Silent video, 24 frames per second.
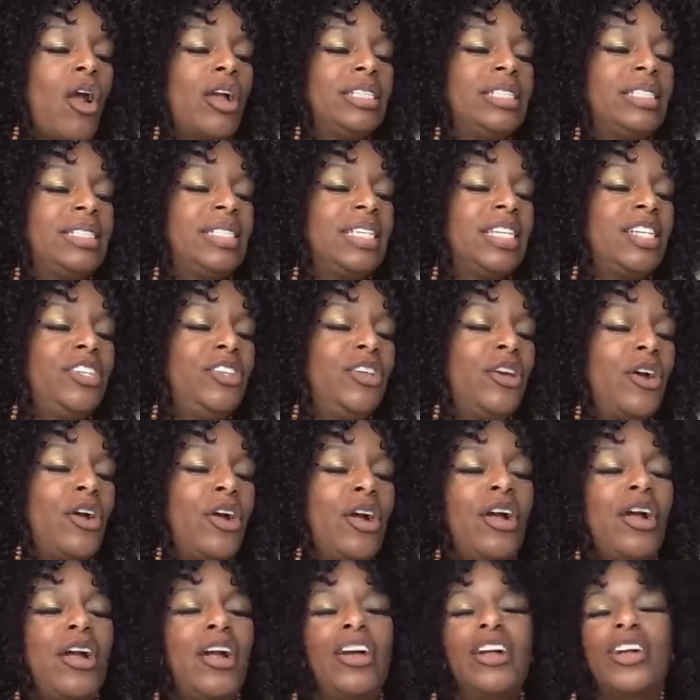
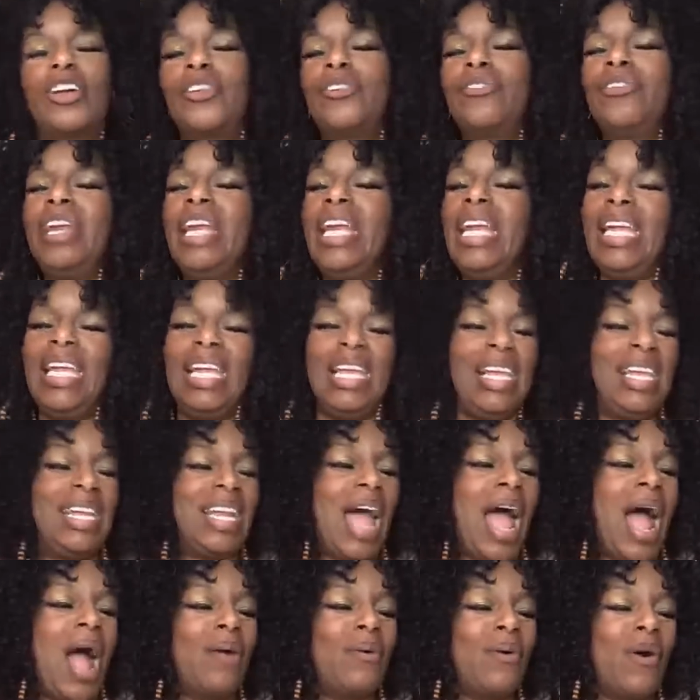Arsenior
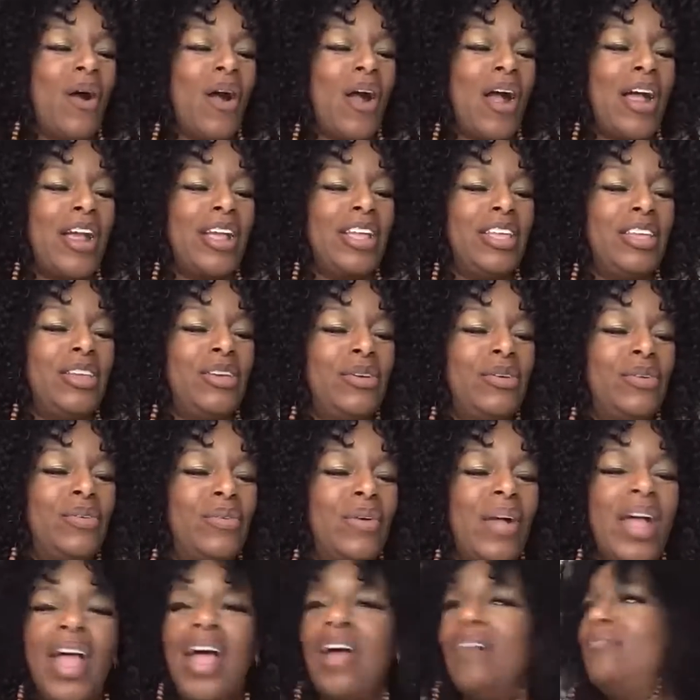Green, how are
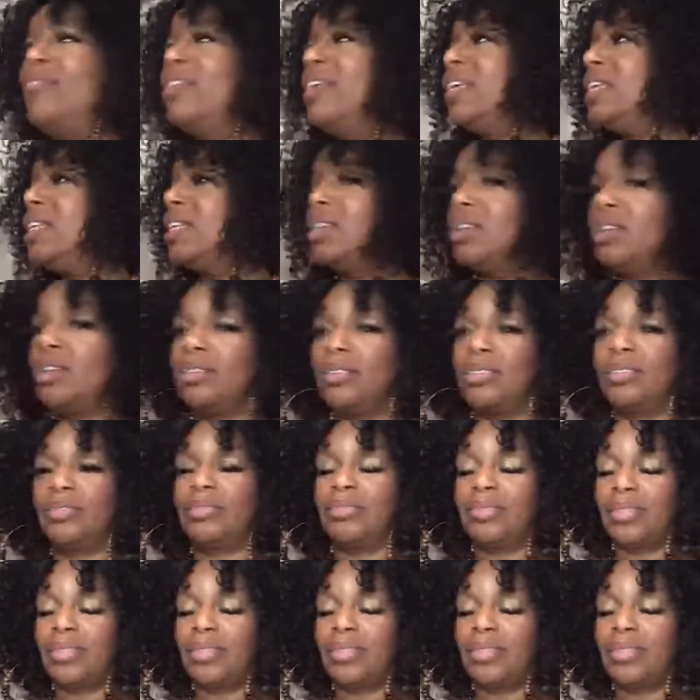you? Heaven.